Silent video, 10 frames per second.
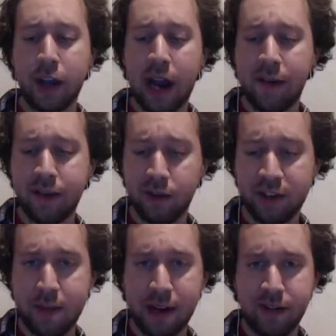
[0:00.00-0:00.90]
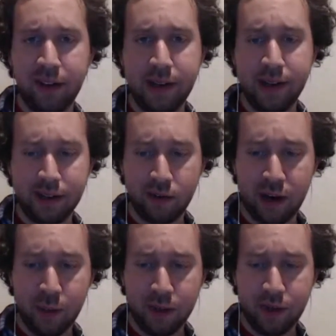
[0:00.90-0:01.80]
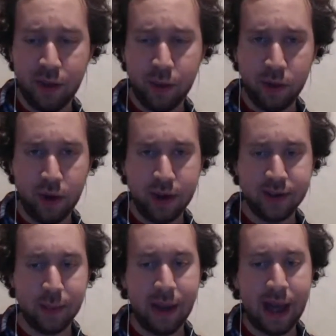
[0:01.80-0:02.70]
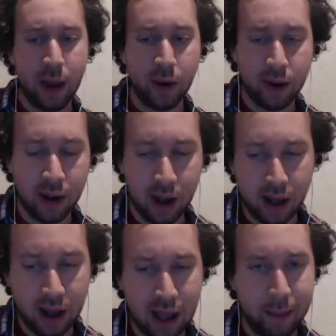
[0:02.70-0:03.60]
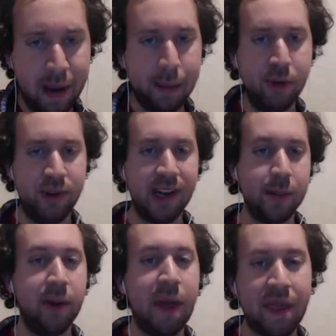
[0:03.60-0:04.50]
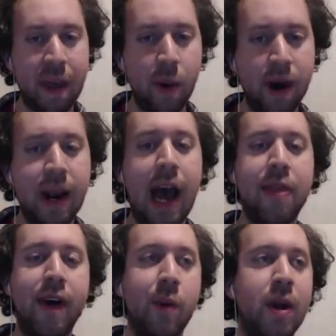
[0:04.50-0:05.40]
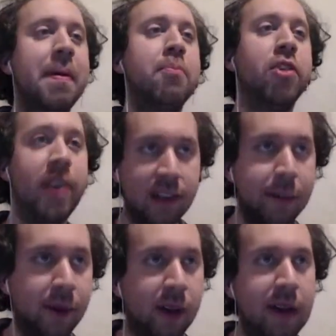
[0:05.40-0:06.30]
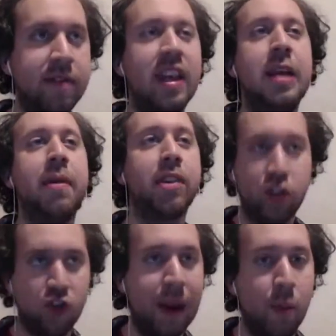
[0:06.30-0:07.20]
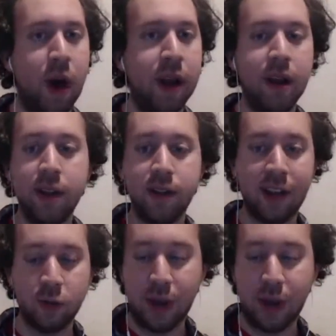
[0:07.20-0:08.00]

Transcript: gonna have to respectfully disagree with you, Chris, about it being predictable that they won. I thought it would have been predictable if Team Extreme won, so that's